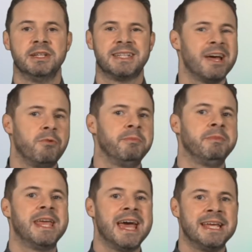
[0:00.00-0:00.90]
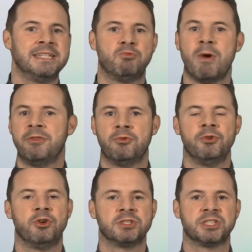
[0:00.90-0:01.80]
to help them gauge whether or
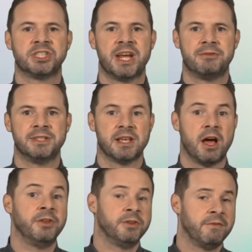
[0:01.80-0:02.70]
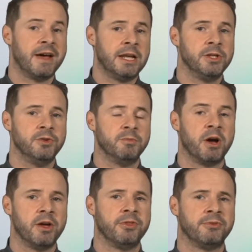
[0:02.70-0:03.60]
not a share is undervalued
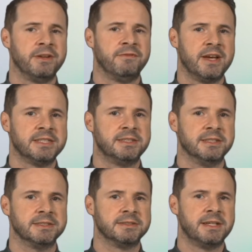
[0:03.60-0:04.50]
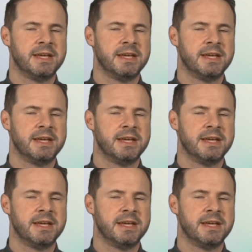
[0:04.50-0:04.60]
by other investors.